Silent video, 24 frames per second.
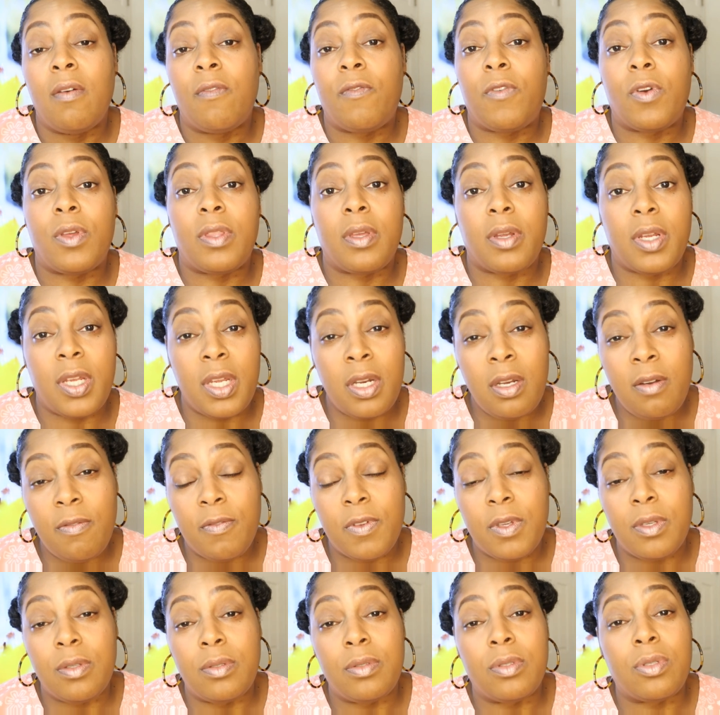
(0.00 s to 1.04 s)
for their
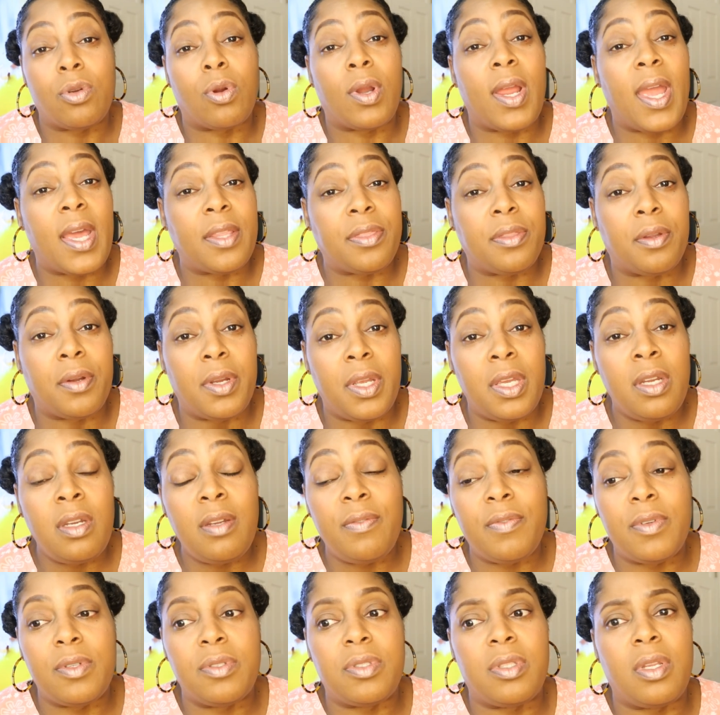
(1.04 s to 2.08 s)
interviews or at their
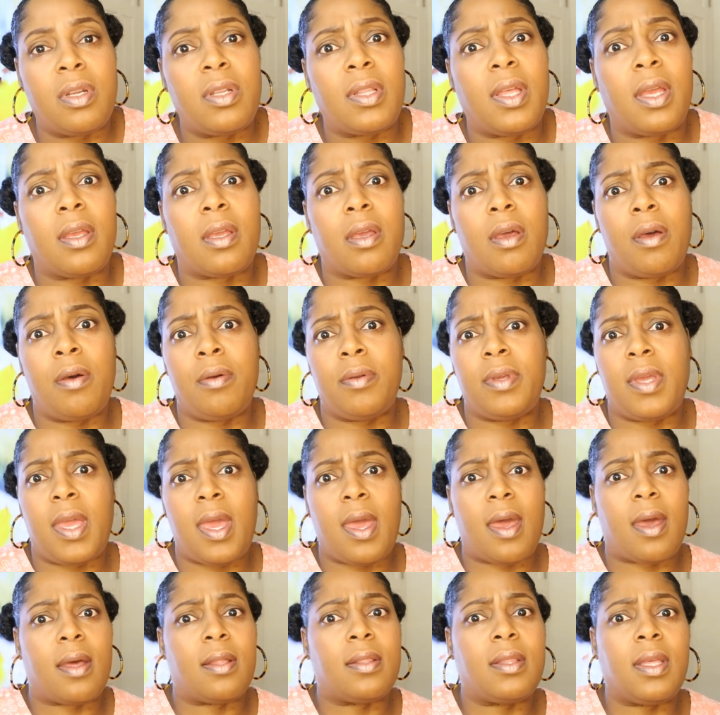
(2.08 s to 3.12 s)
interviews they're like oh
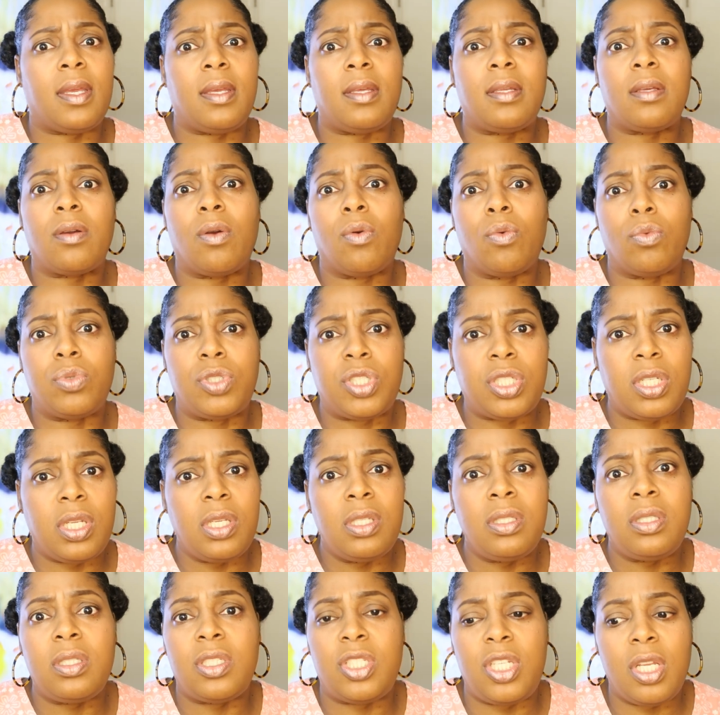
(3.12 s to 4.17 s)
yeah like
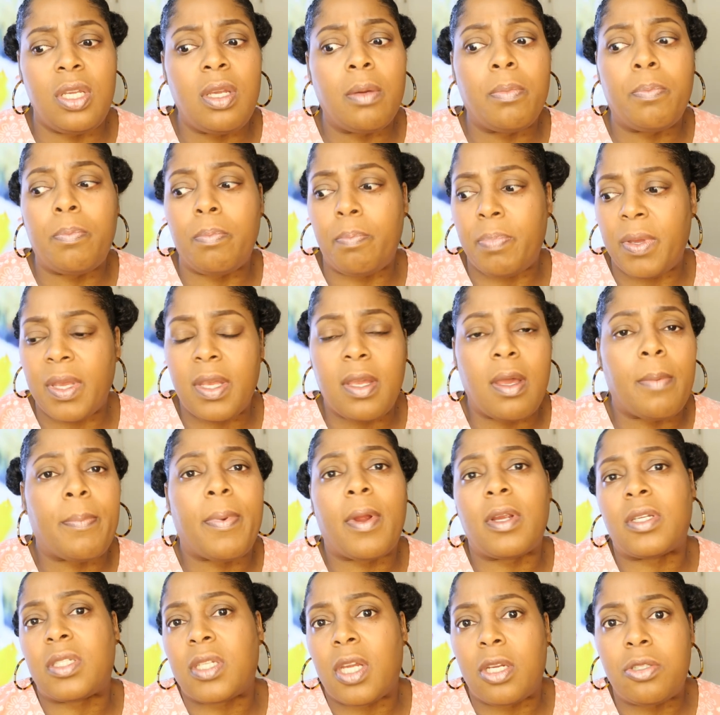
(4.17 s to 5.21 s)
she she could pick up
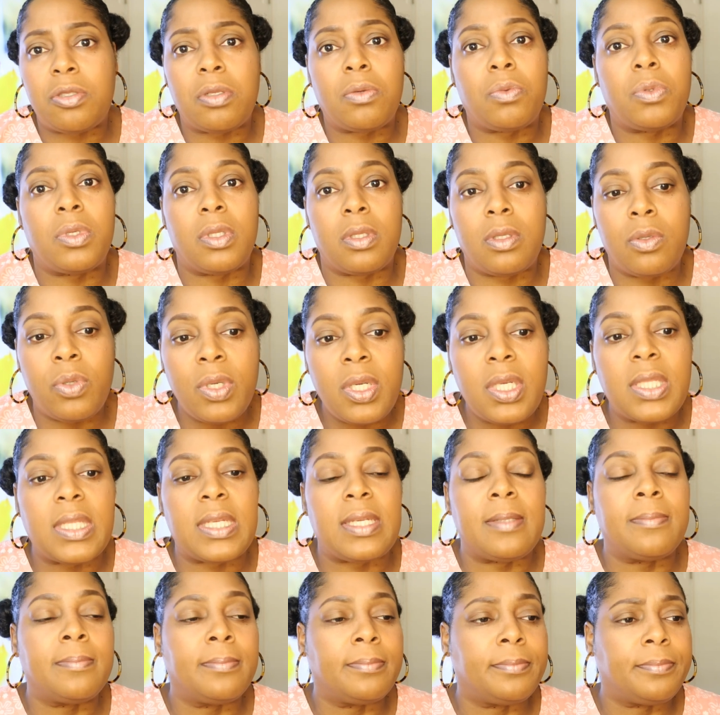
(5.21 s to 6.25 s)
our schedule real
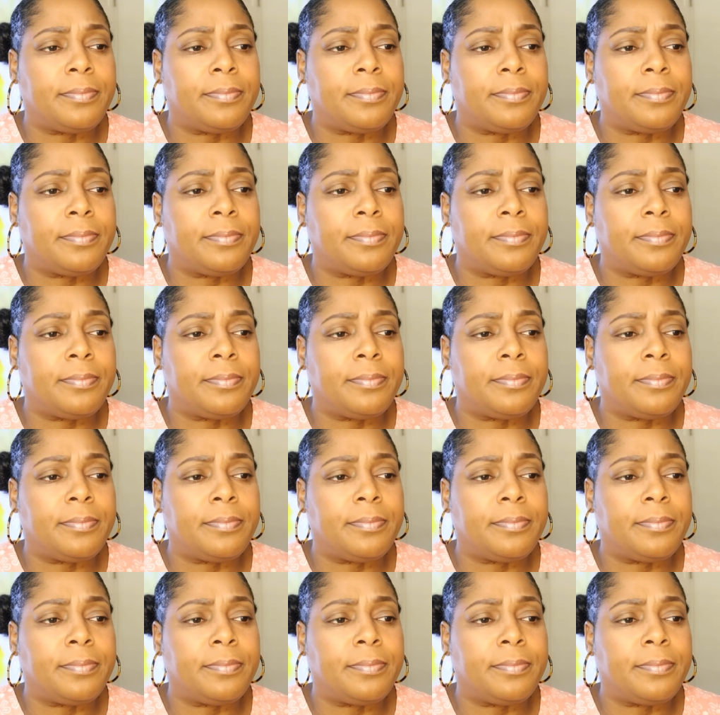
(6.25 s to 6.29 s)
quickly